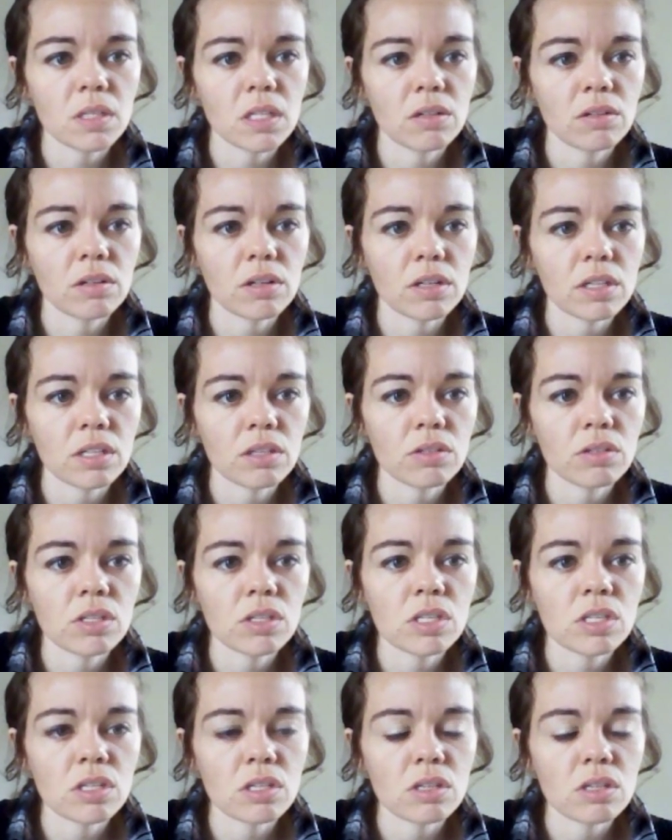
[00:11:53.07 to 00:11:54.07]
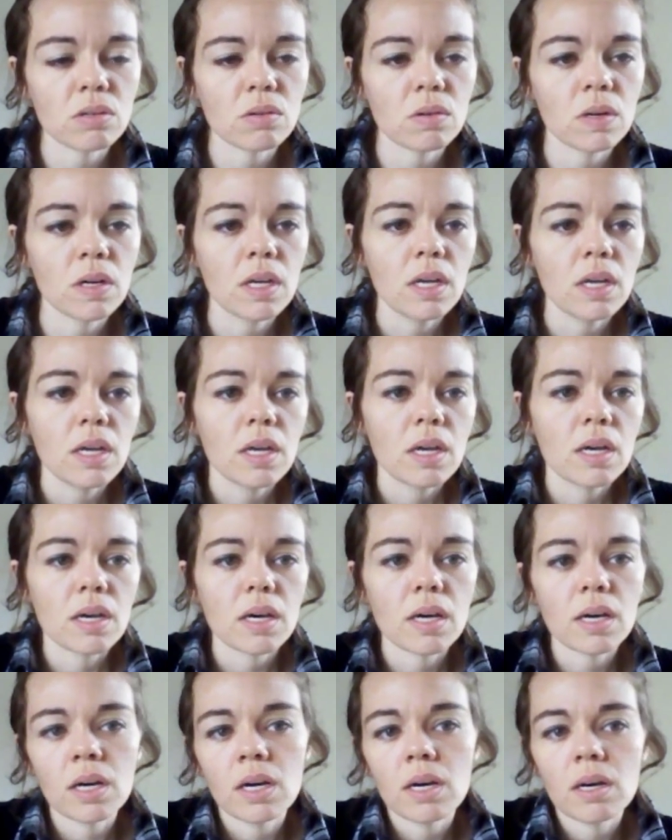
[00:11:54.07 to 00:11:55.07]
They're not used to
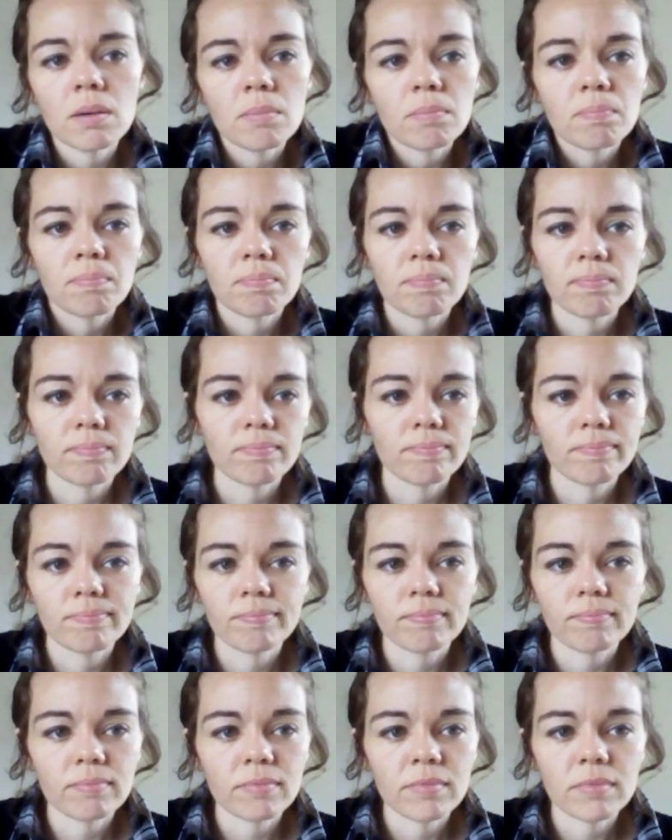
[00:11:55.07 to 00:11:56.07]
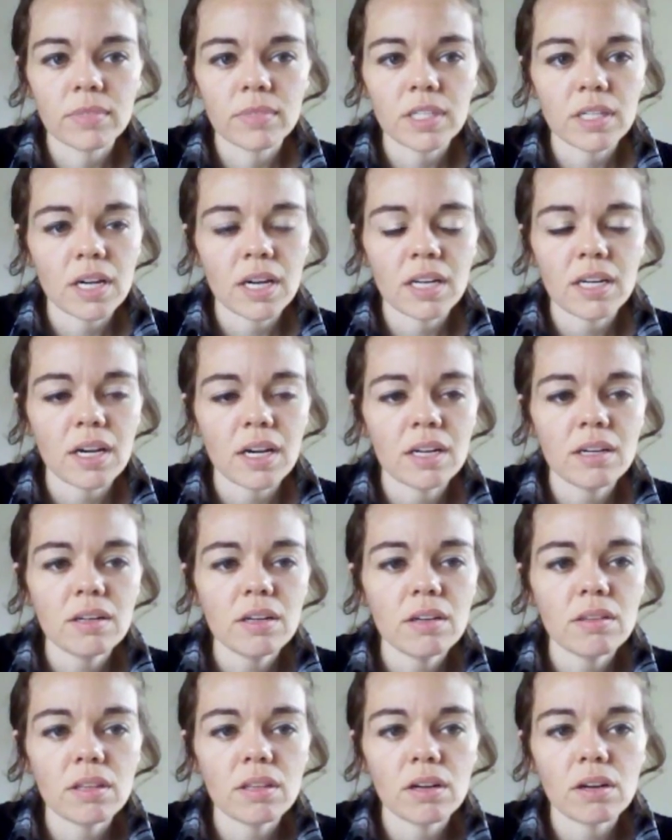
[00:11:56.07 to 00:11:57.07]
I don't
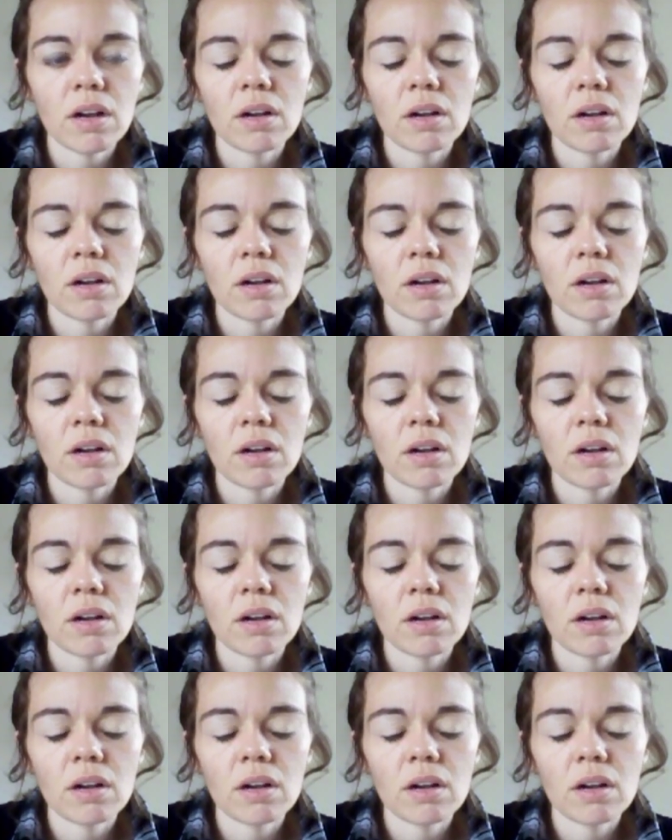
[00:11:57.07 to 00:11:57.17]
know.